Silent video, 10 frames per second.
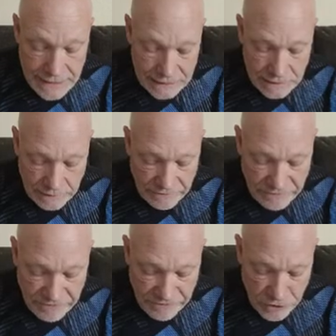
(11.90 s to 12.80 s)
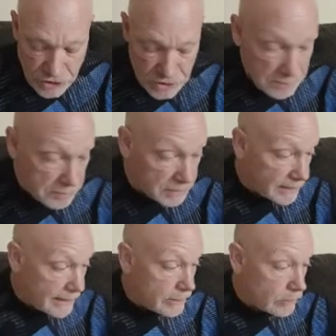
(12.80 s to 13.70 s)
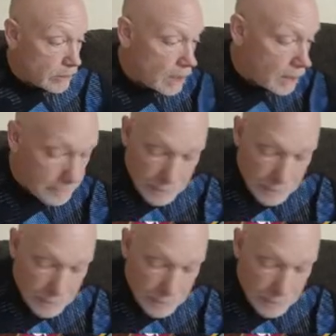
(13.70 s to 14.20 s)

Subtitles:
the first player up.